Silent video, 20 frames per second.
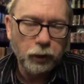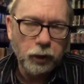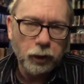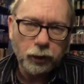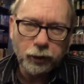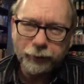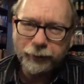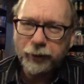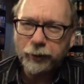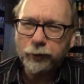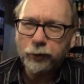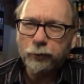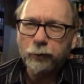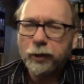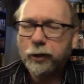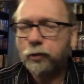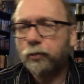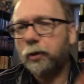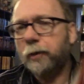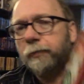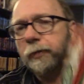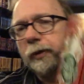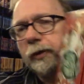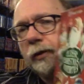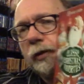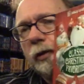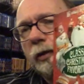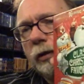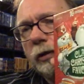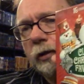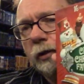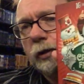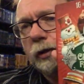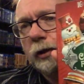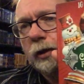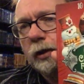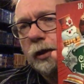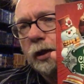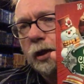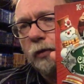Because that's what I grew up with,
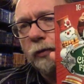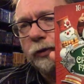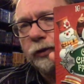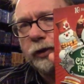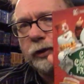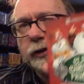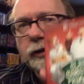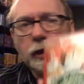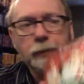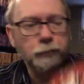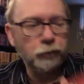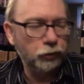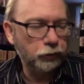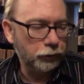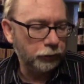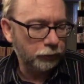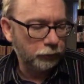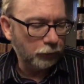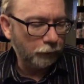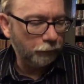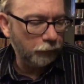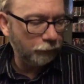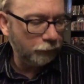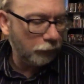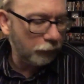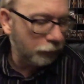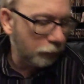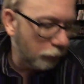with the stop motion stuff. Even like